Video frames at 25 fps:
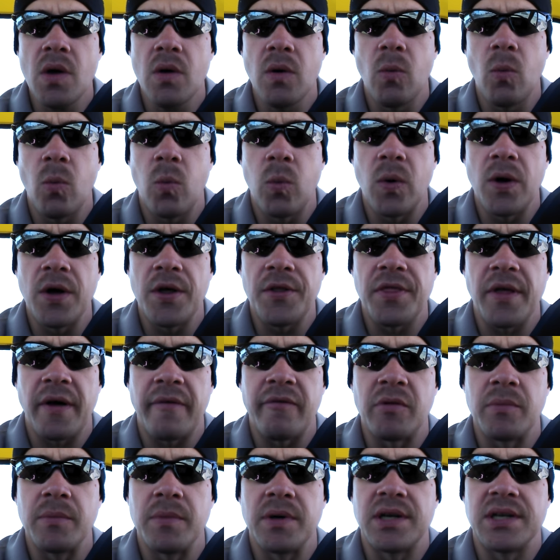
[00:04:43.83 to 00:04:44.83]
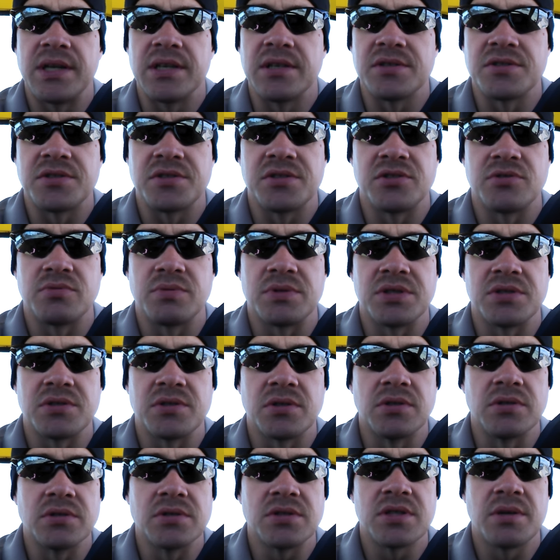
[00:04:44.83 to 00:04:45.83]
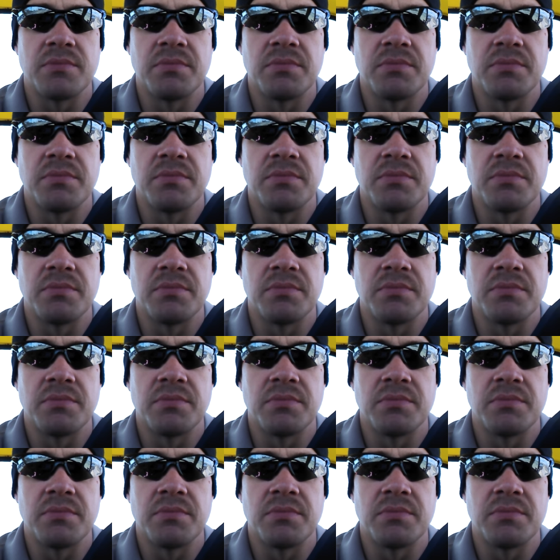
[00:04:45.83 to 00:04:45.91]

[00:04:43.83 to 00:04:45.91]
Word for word: with everybody else's results.